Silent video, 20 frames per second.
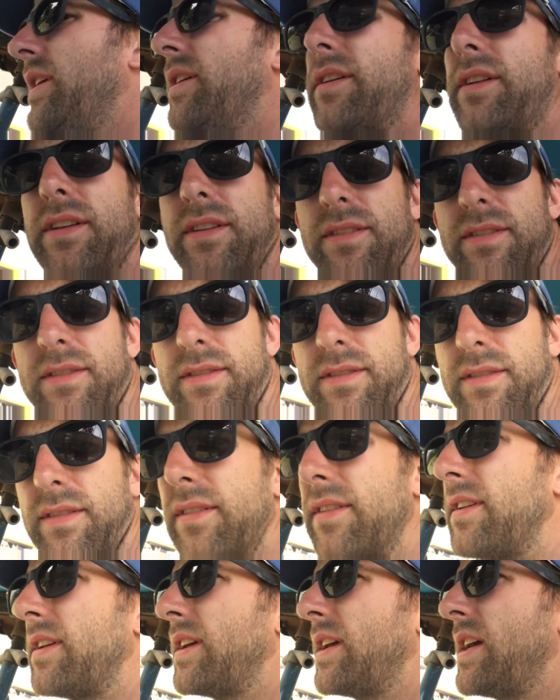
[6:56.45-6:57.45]
good.
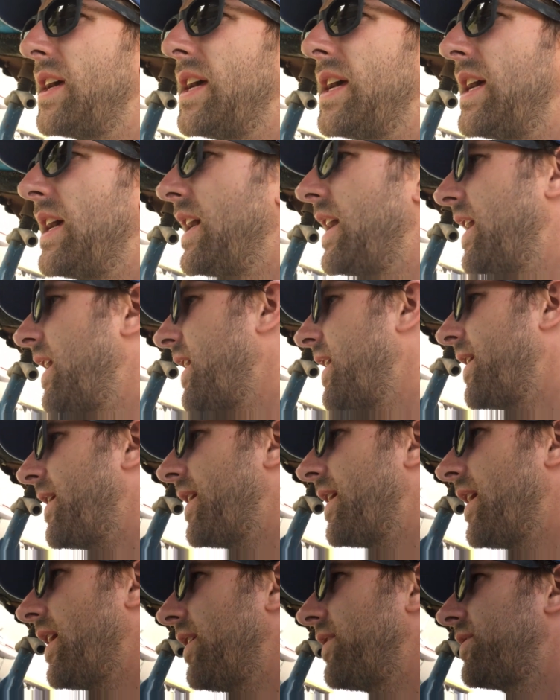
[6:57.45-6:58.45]

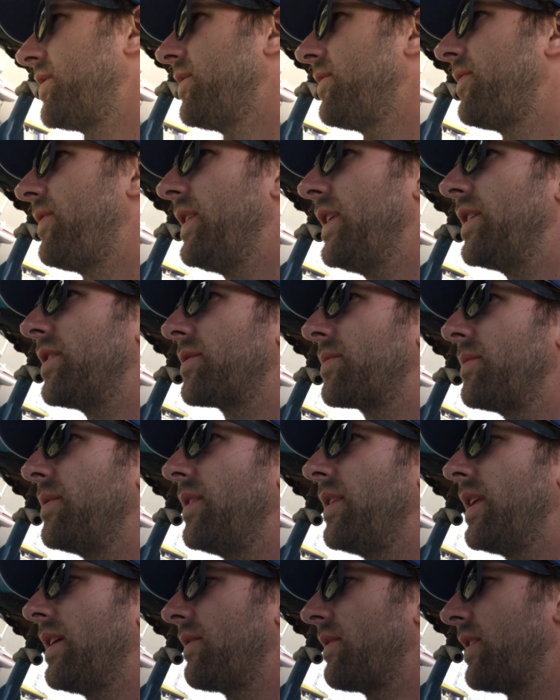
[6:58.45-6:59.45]
I should finish
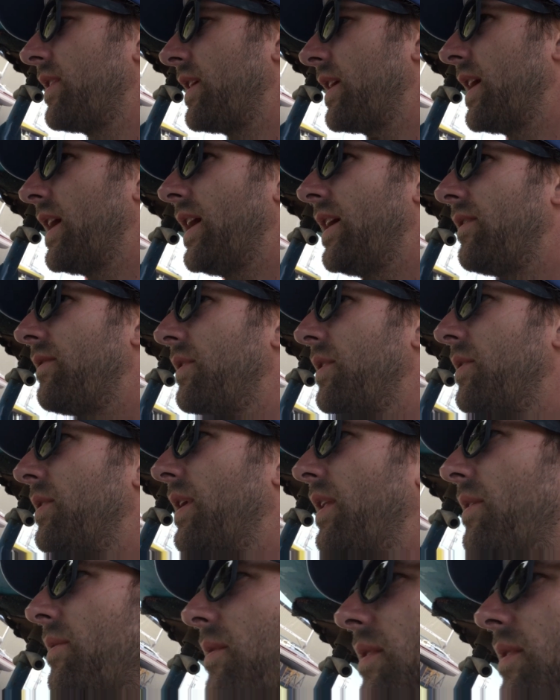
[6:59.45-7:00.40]
with everything I have going on